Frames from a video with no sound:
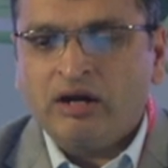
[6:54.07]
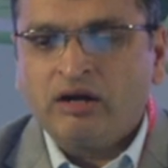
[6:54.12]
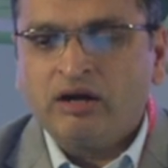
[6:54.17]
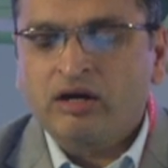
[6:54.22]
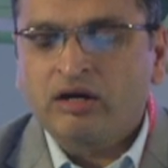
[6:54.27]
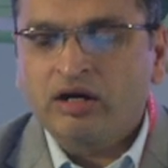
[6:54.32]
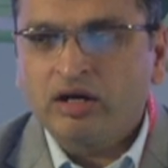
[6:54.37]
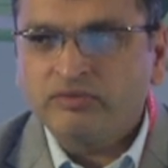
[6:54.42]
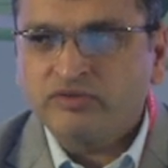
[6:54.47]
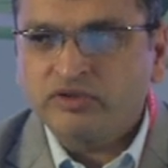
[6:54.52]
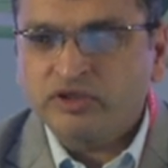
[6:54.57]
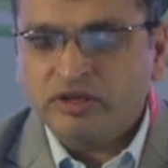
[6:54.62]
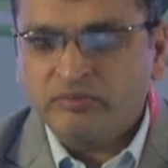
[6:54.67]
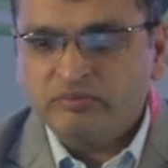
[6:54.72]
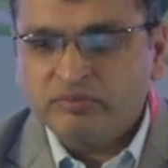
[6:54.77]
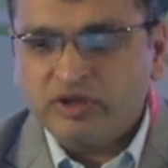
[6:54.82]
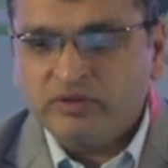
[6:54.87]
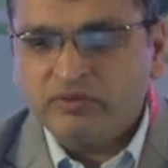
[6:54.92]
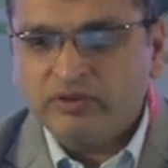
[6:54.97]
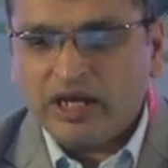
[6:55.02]
rupture,
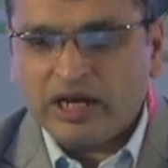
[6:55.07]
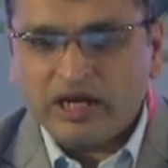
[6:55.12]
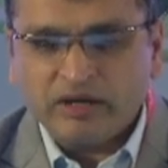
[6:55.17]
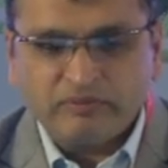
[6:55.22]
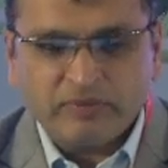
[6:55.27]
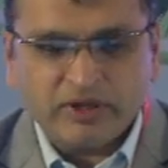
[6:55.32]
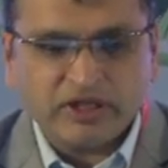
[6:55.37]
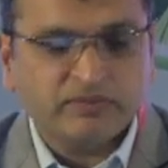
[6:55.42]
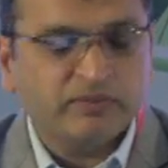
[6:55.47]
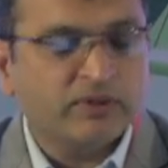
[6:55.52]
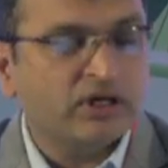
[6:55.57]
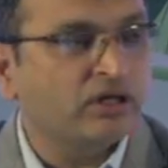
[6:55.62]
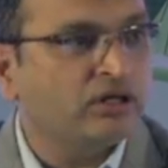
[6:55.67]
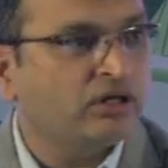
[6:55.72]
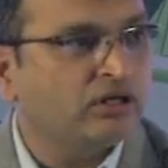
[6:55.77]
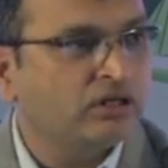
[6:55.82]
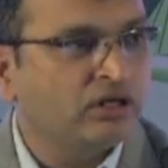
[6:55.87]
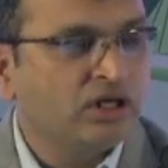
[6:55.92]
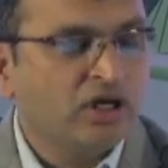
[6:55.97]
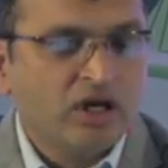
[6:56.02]
PVR and
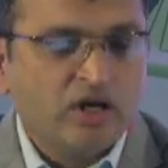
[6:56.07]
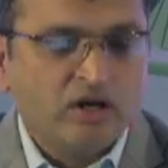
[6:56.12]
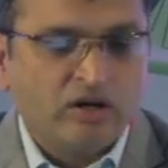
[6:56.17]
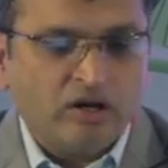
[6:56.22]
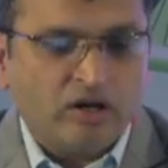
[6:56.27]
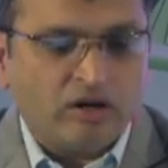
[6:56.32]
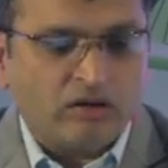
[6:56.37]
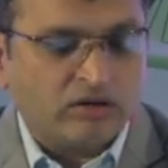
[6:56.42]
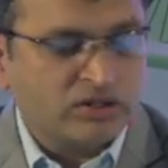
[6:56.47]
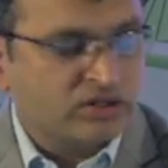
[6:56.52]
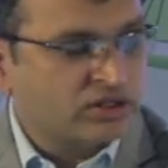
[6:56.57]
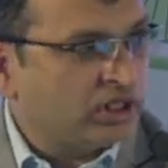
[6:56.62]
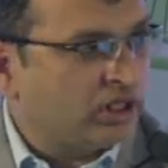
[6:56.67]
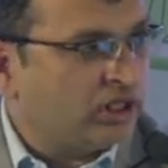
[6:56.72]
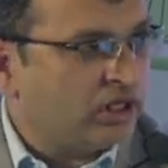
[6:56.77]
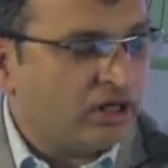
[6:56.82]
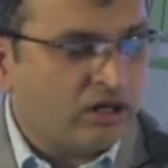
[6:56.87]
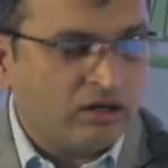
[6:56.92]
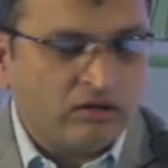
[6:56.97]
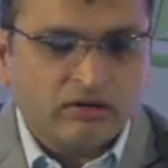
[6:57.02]
pacemaker.
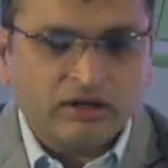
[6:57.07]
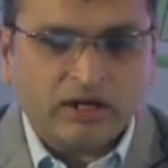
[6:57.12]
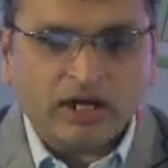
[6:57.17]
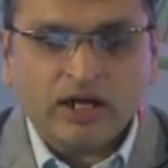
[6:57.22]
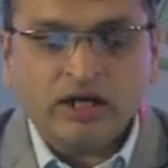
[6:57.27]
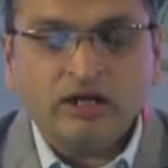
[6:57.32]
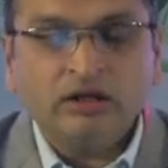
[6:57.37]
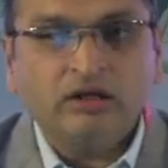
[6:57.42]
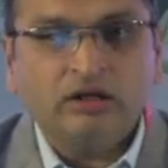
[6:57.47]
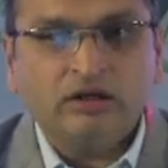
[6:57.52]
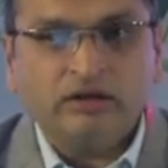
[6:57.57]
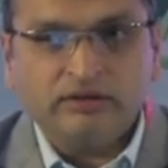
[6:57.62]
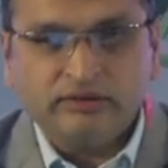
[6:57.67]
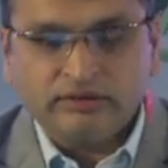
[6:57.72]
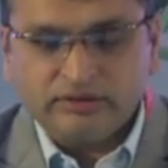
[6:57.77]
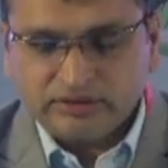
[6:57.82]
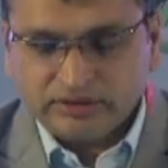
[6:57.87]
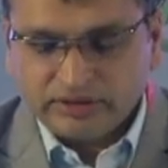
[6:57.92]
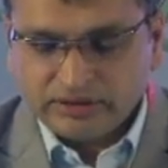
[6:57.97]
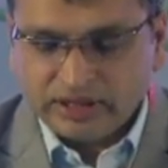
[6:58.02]
Original aorta
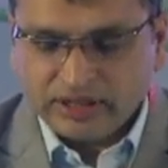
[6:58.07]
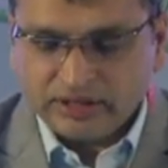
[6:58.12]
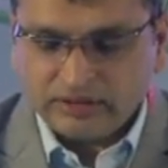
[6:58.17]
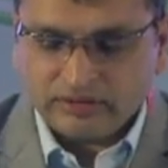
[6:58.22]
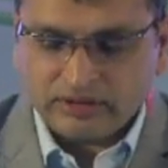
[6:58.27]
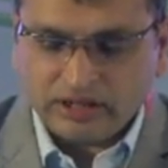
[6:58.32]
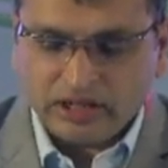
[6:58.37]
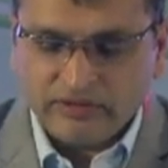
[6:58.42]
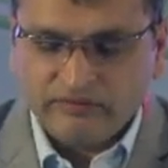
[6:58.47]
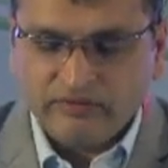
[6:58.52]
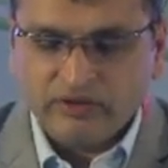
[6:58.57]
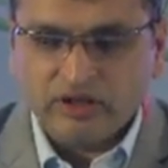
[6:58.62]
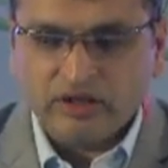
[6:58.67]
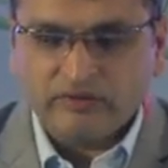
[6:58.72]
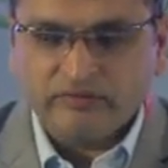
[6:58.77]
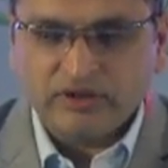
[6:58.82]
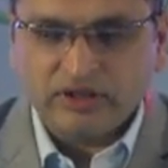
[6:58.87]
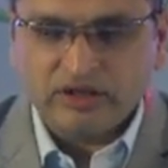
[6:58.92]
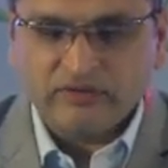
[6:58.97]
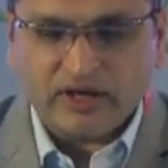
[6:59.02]
delivery
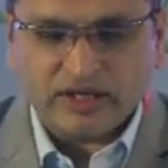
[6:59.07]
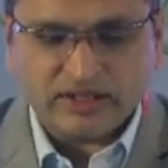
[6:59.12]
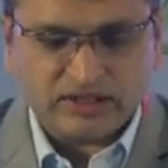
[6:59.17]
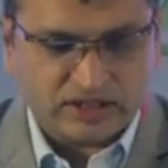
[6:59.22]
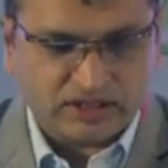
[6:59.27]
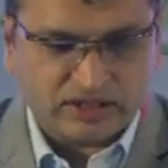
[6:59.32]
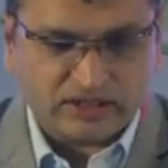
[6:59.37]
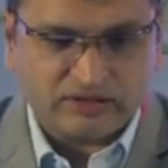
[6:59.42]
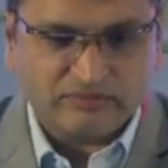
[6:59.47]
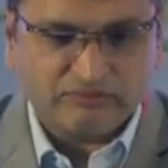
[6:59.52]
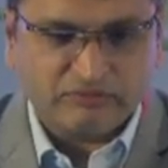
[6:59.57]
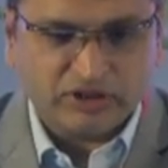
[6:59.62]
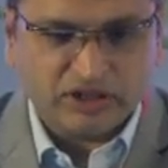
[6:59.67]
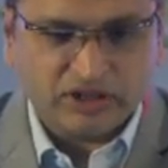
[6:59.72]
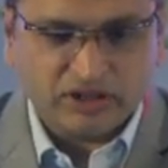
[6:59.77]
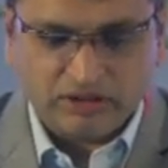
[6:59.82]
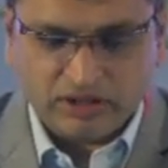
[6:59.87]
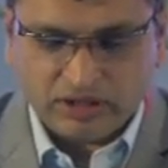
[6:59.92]
of the device is pretty